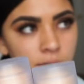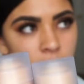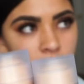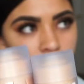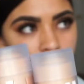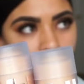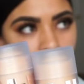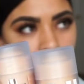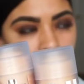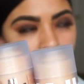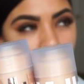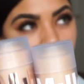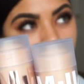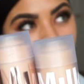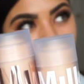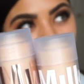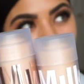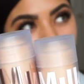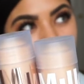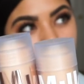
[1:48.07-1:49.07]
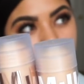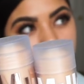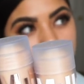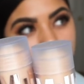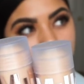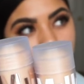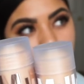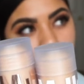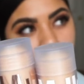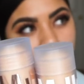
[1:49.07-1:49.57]
I have them right here,
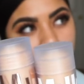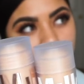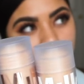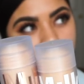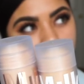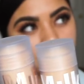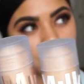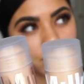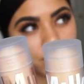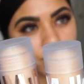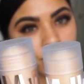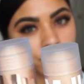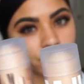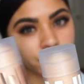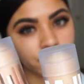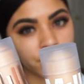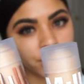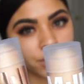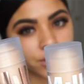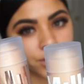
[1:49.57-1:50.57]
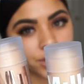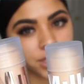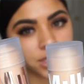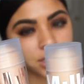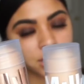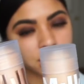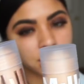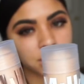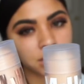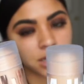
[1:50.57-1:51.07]
and these retail for
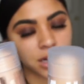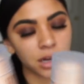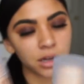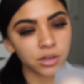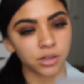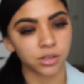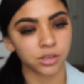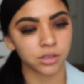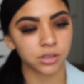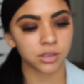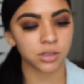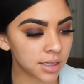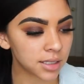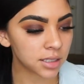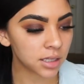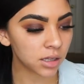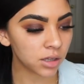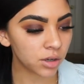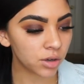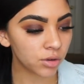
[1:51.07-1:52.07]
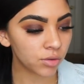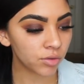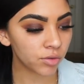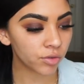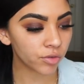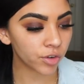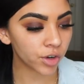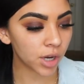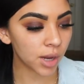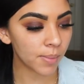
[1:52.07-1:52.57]
$36.
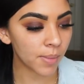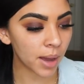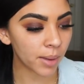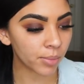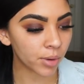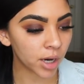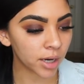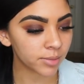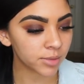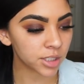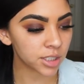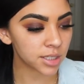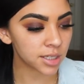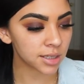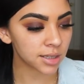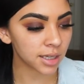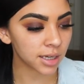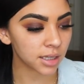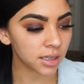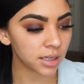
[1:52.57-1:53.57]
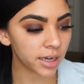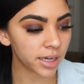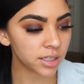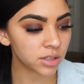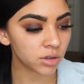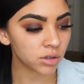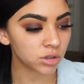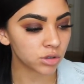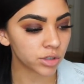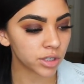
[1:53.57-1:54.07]
Silicone-free matte primer stick that glides
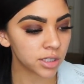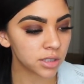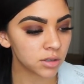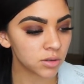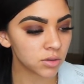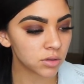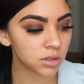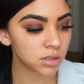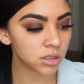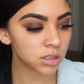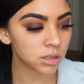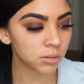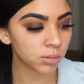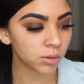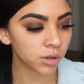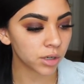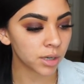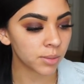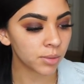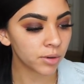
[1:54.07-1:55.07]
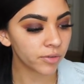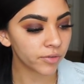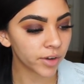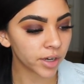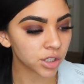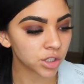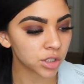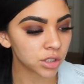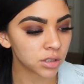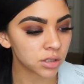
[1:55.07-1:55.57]
on translucent to blur
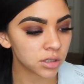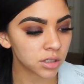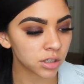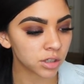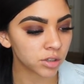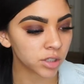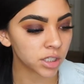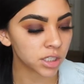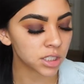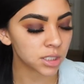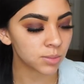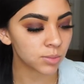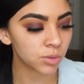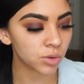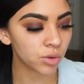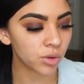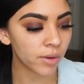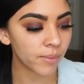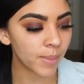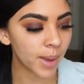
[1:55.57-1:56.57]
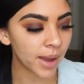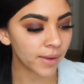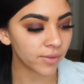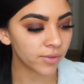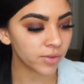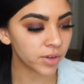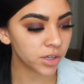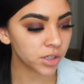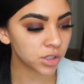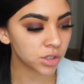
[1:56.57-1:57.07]
imperfections and create a smooth matte
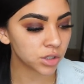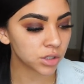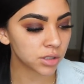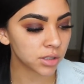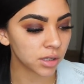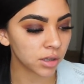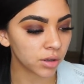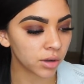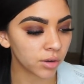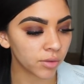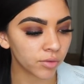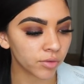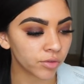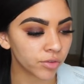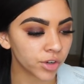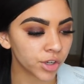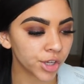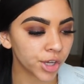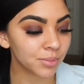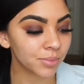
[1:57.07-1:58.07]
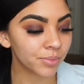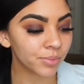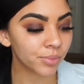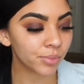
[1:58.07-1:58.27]
finish. Silicone-free.